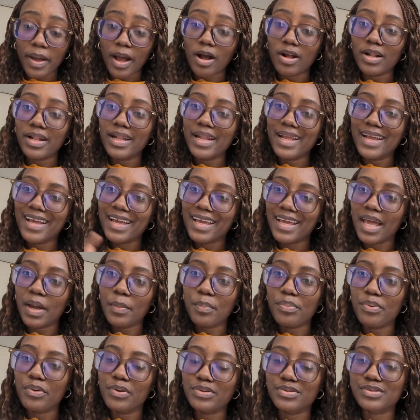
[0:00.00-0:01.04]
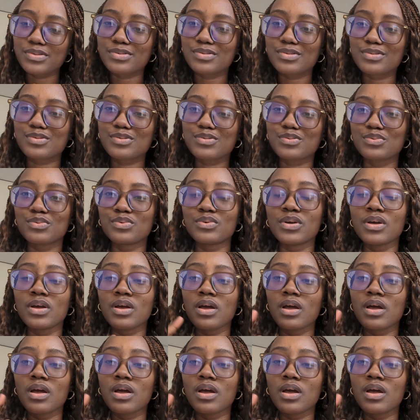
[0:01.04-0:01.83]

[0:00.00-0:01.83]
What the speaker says: I'll link a post to